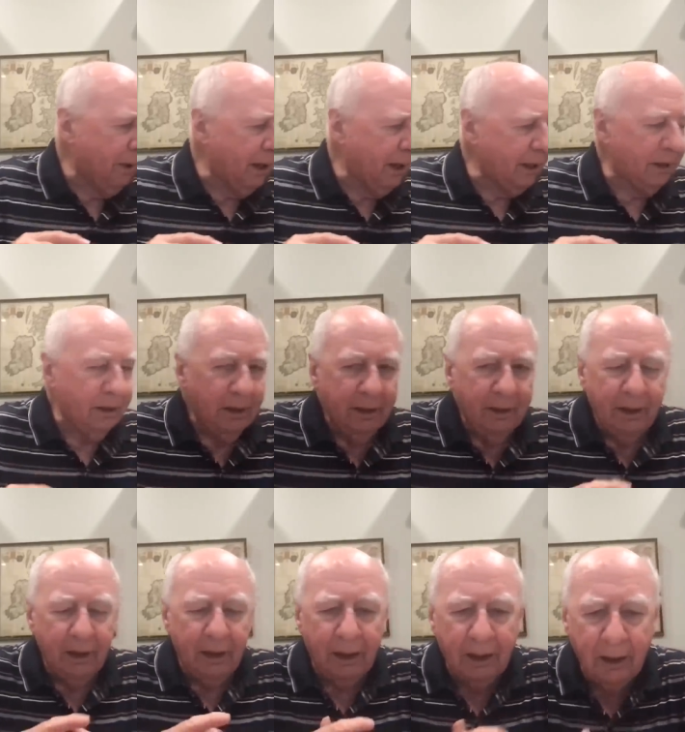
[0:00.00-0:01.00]
make
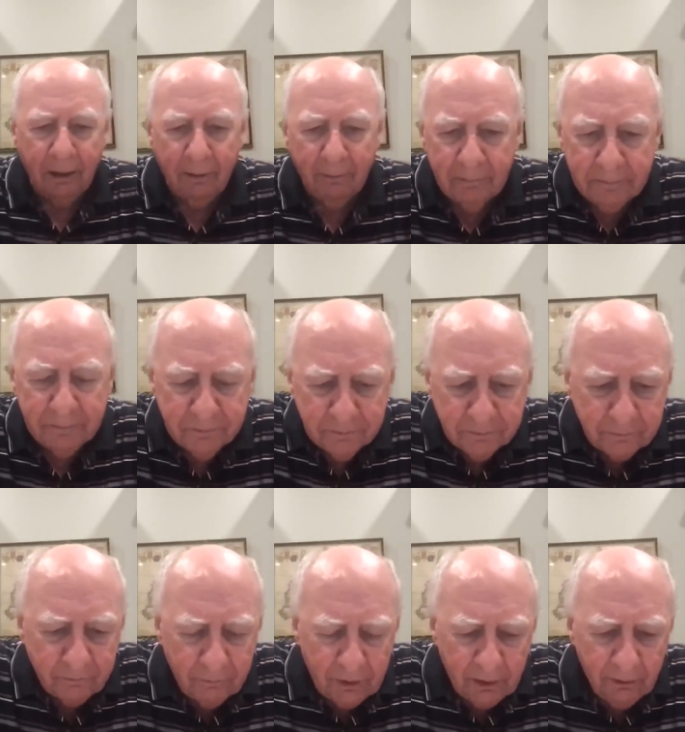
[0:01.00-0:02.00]
um,
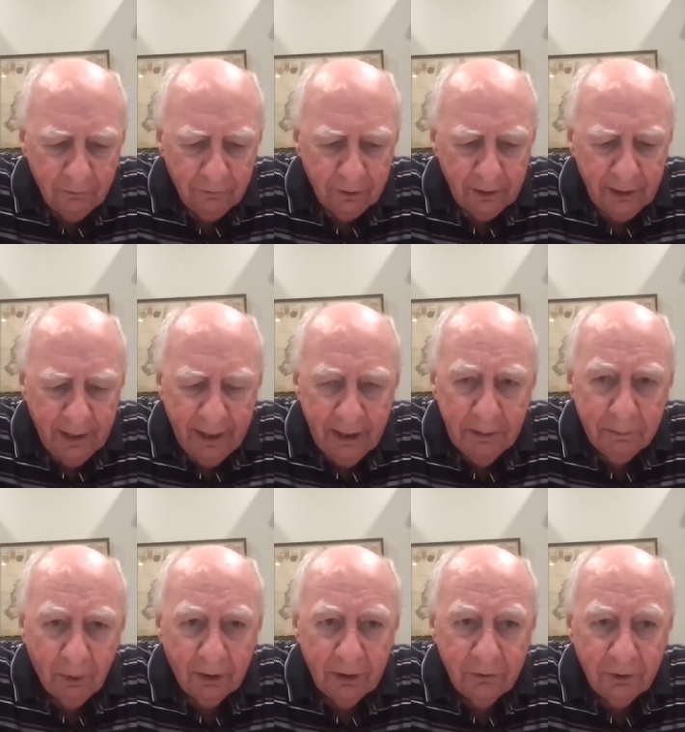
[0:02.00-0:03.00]
the
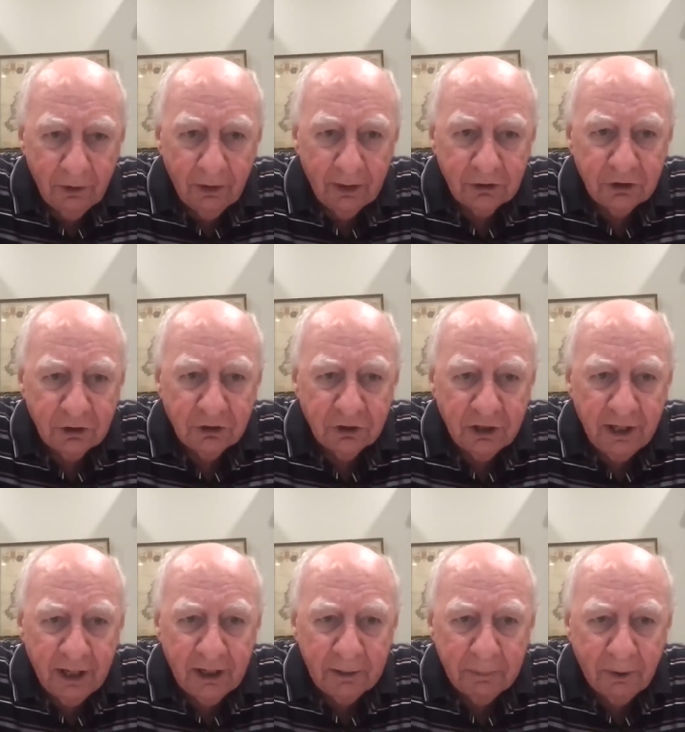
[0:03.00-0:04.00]
antibody, the IgG
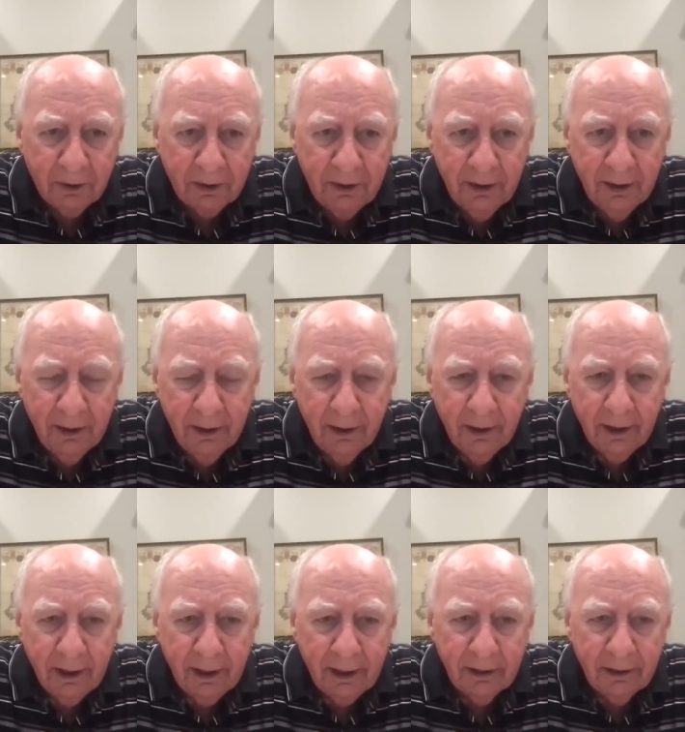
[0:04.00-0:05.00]
antibody,
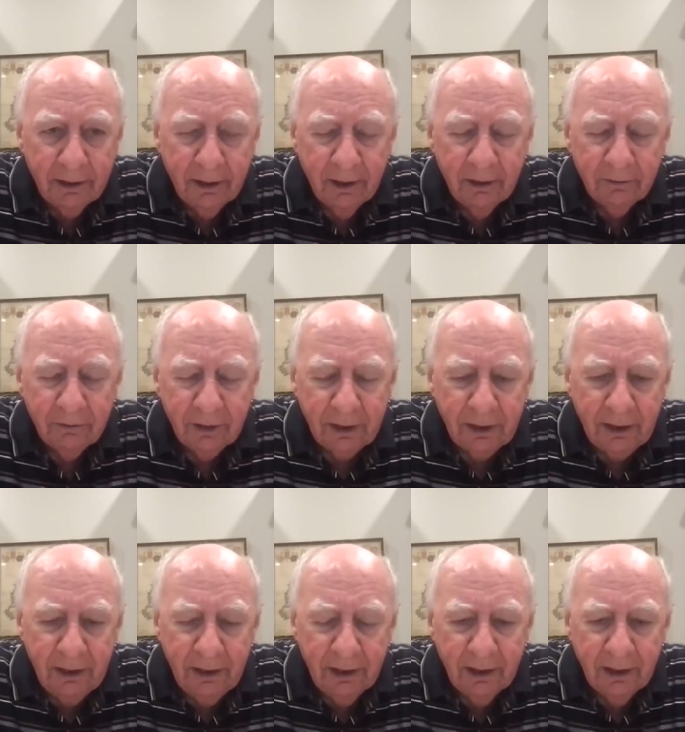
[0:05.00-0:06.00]
and
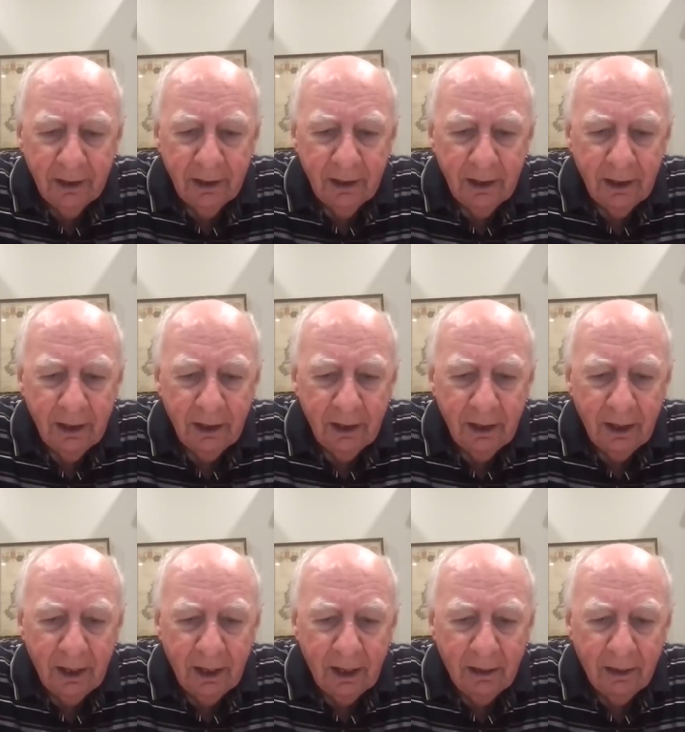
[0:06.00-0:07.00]
the
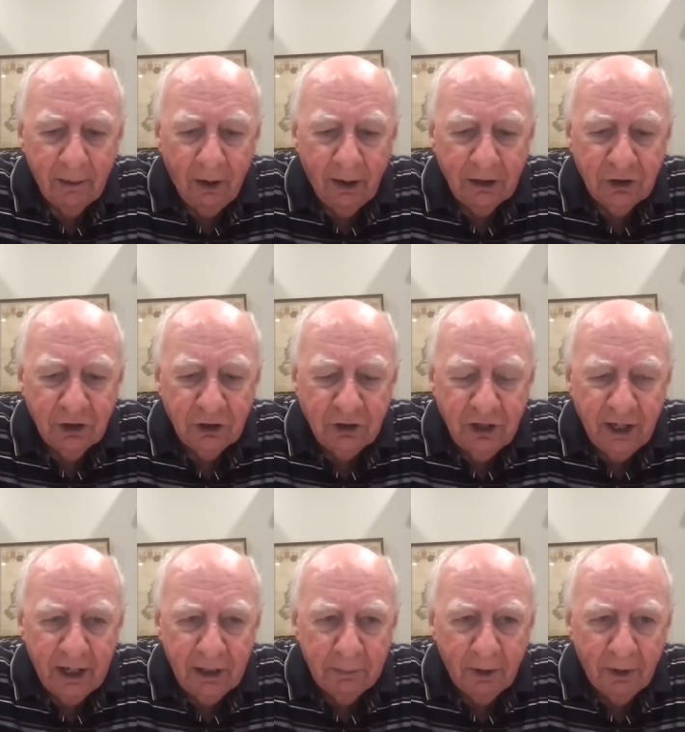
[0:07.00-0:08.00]
uh, IgG
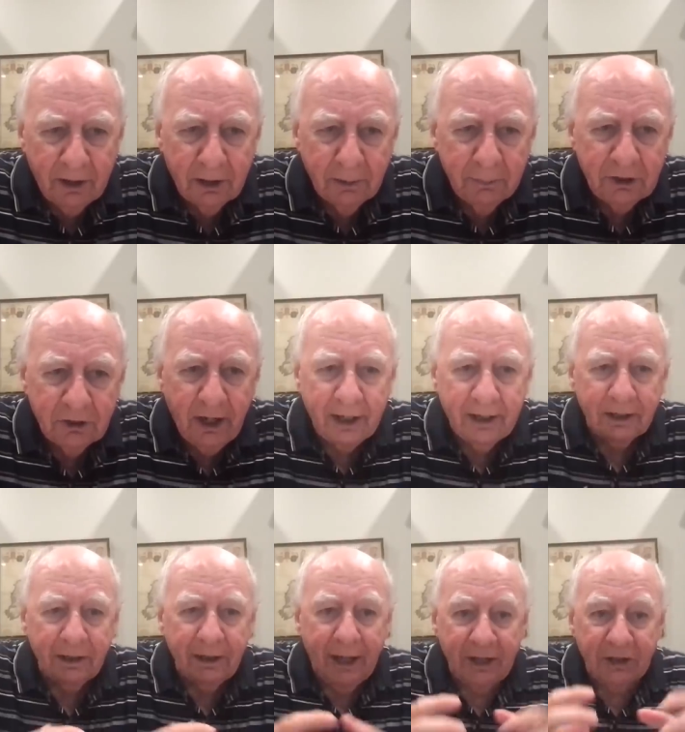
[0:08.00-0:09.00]
antibody can be
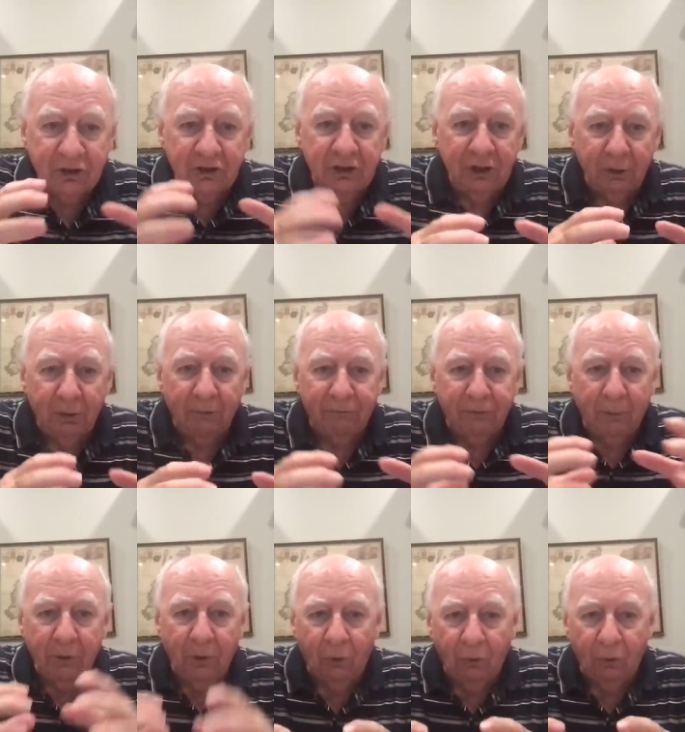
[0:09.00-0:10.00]
taken as serum
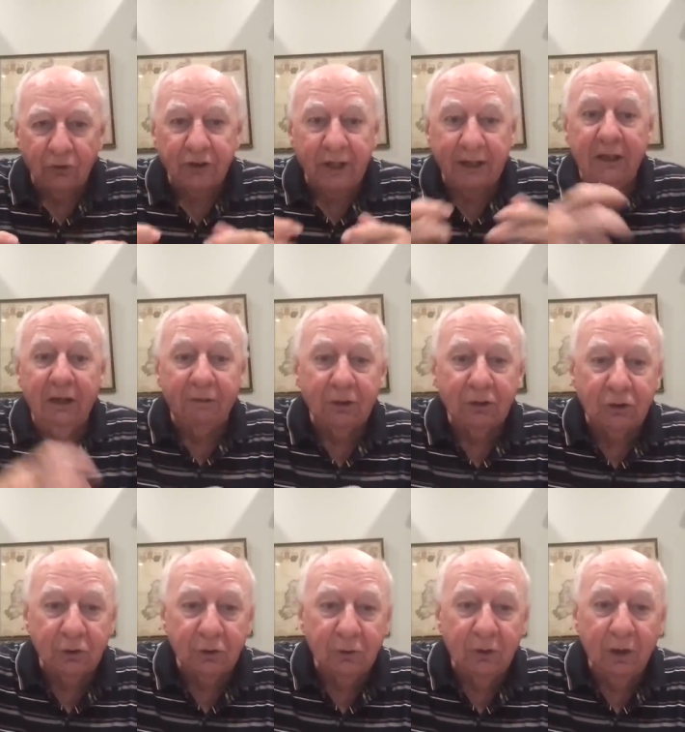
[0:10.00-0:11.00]
from the horse and given
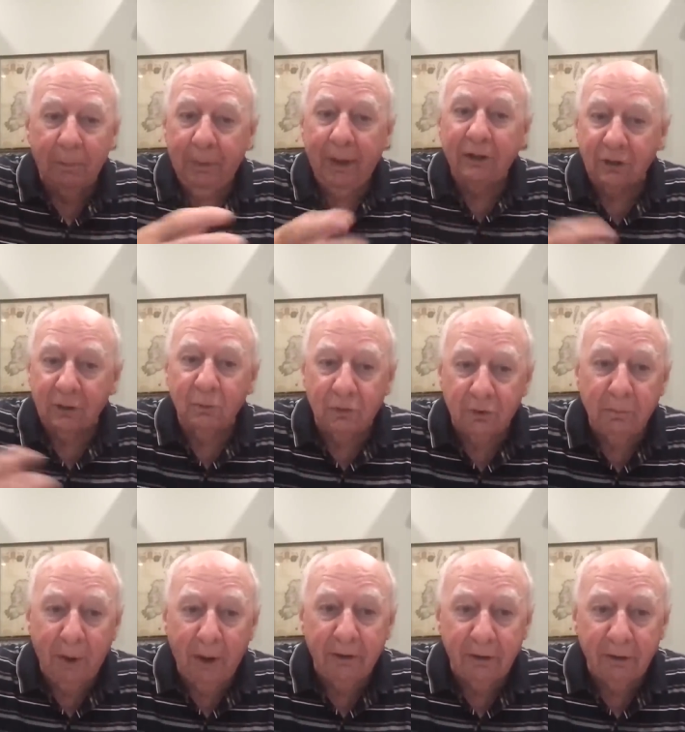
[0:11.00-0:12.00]
to a patient with
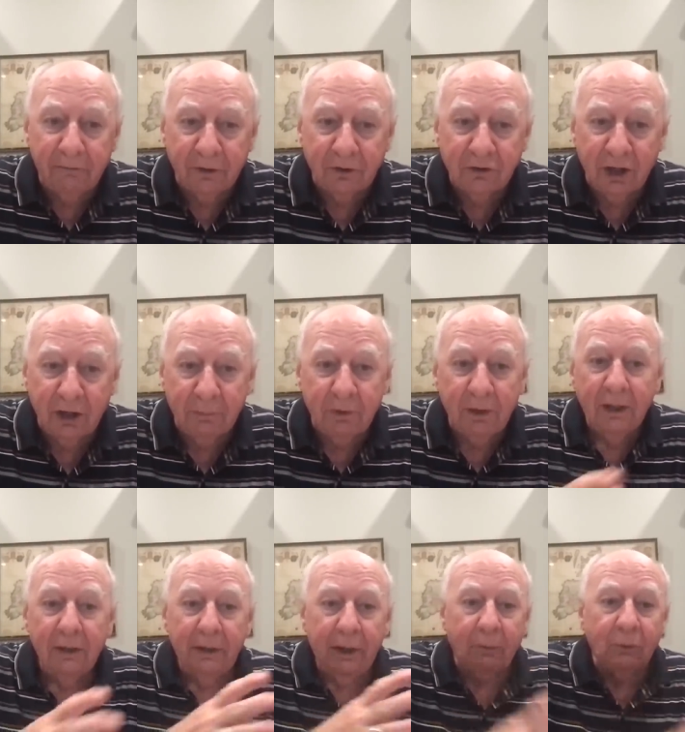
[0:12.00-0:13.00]
pneumonia, for example.
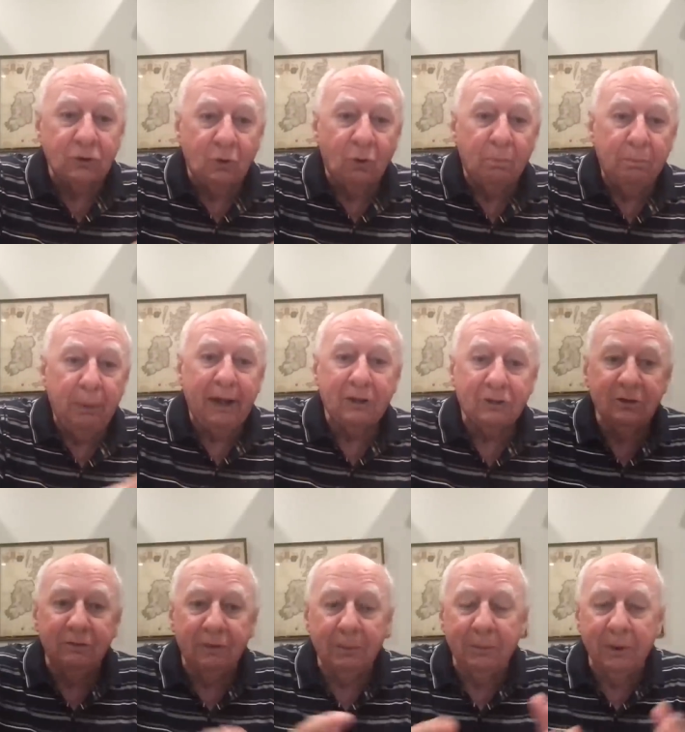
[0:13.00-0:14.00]
That was called
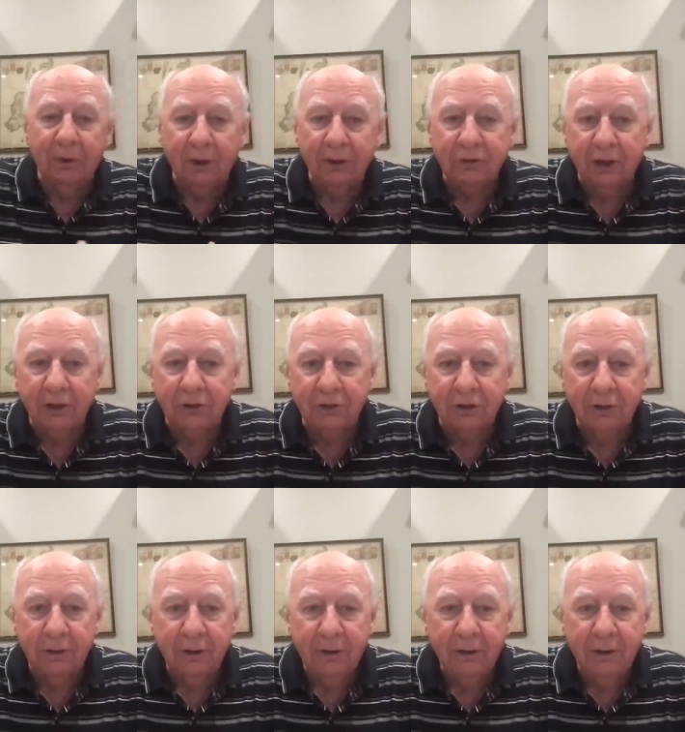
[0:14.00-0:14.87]
passive immunisation.